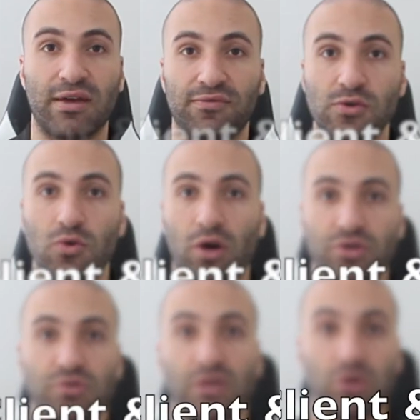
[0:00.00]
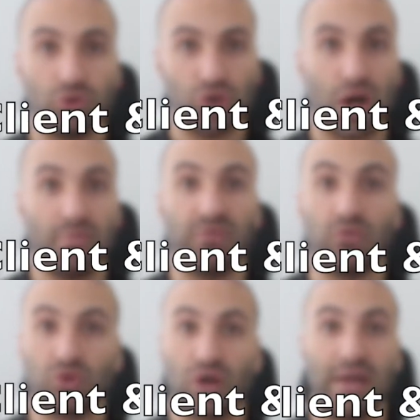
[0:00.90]
If you are doing your job, if
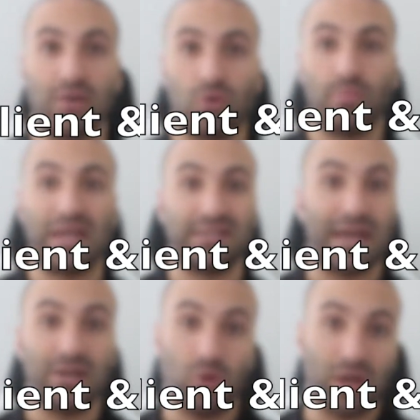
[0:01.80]
you're trying your best and you